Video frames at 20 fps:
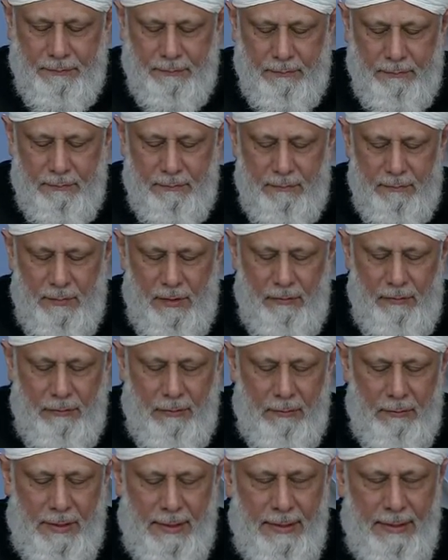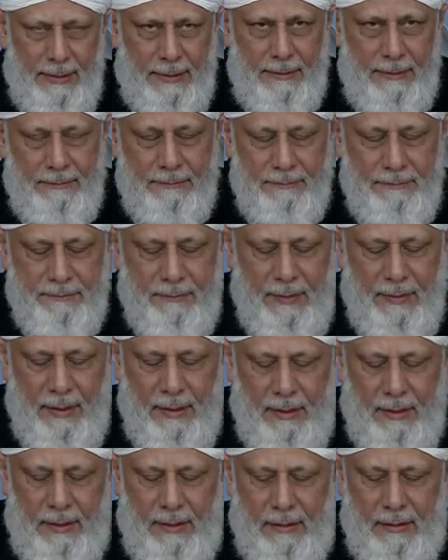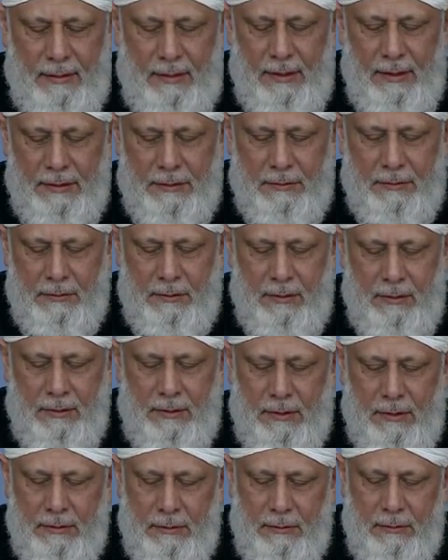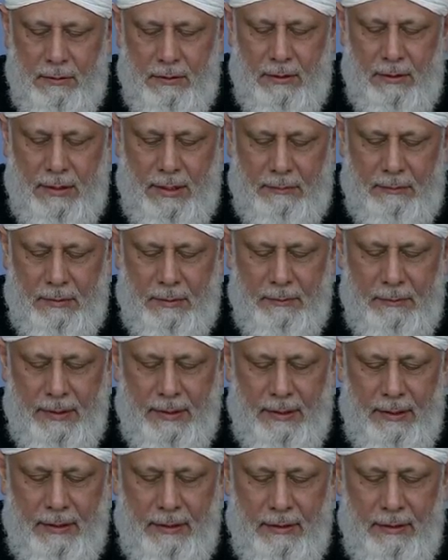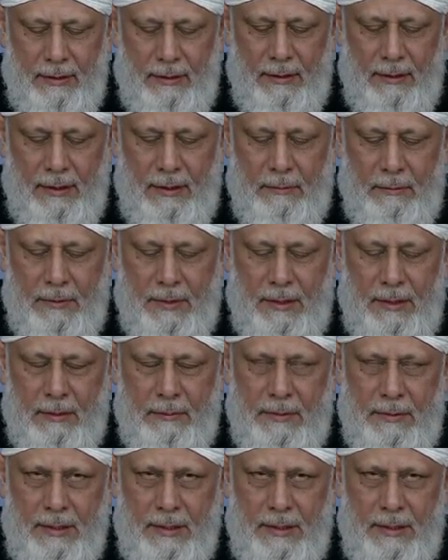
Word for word: But when the intention, uh, some mischief is the intention, then nothing happens.